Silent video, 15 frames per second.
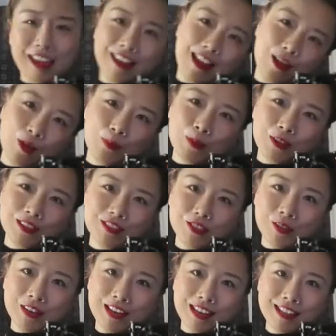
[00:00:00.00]
and I hope you
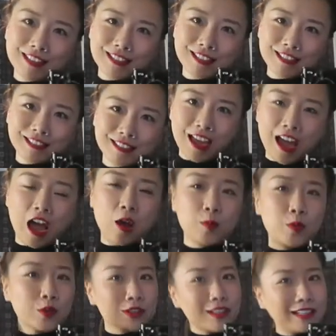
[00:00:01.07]
enjoy it
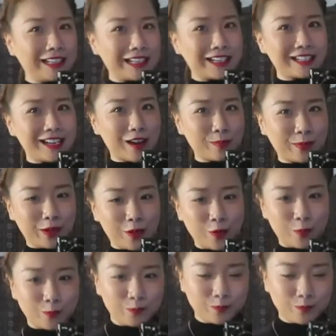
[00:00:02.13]
I'll put the link down below